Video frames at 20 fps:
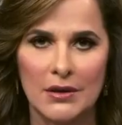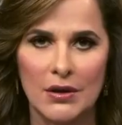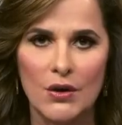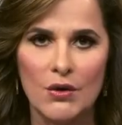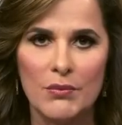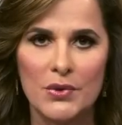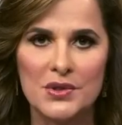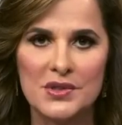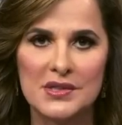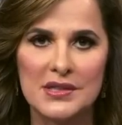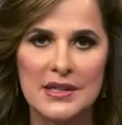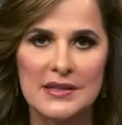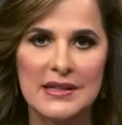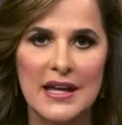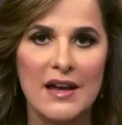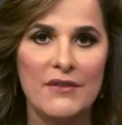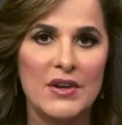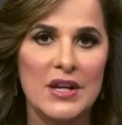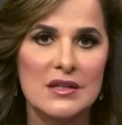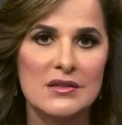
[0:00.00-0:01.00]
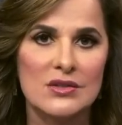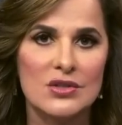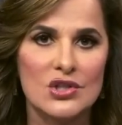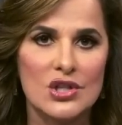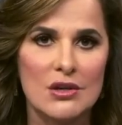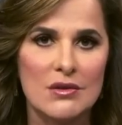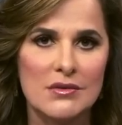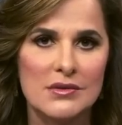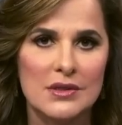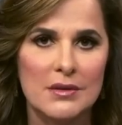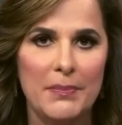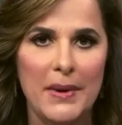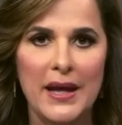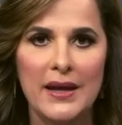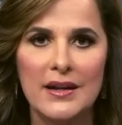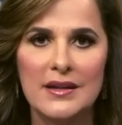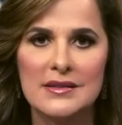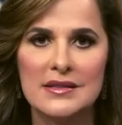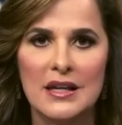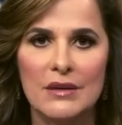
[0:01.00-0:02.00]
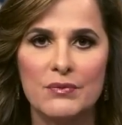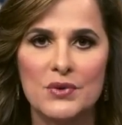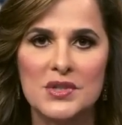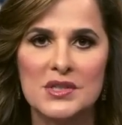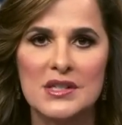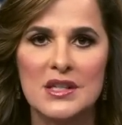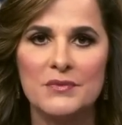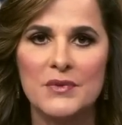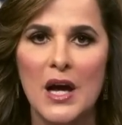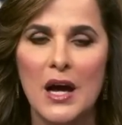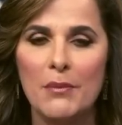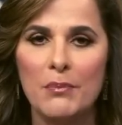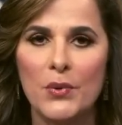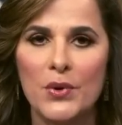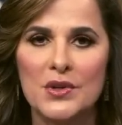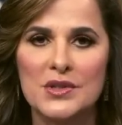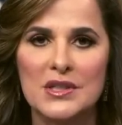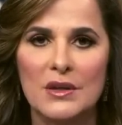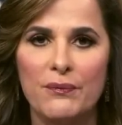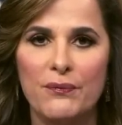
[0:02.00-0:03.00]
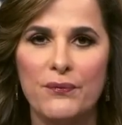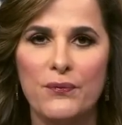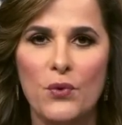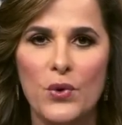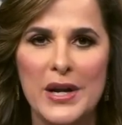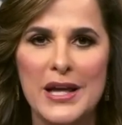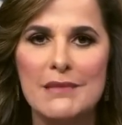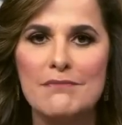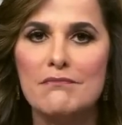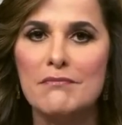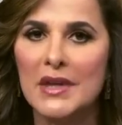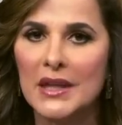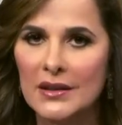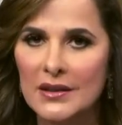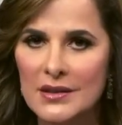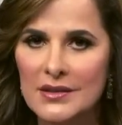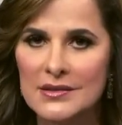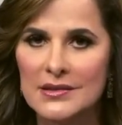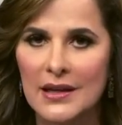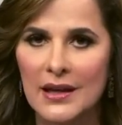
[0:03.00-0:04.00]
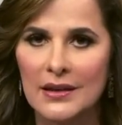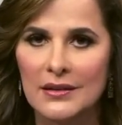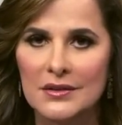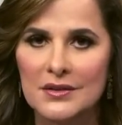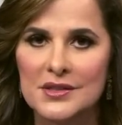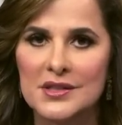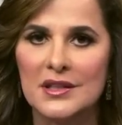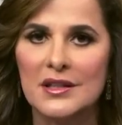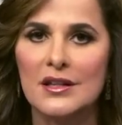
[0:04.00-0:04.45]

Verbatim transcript: Comer says evidence shows the Bidens have received upwards of $40 million in